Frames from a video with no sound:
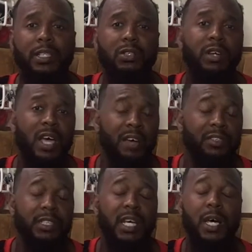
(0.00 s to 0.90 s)
He's going to have
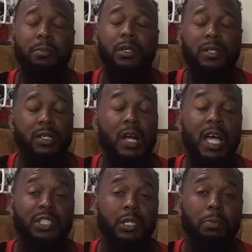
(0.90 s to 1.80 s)
his time to
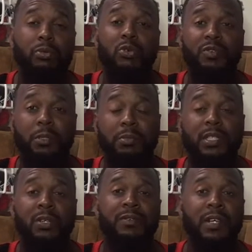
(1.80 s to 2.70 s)
actually prove
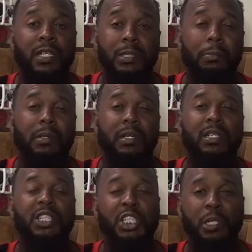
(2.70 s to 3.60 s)
himself to be a
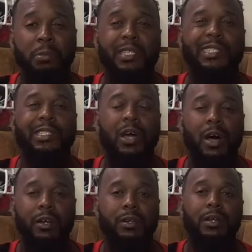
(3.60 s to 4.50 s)
legitimate
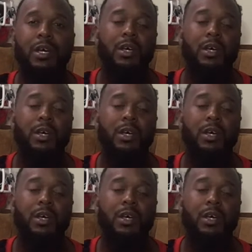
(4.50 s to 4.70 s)
starter.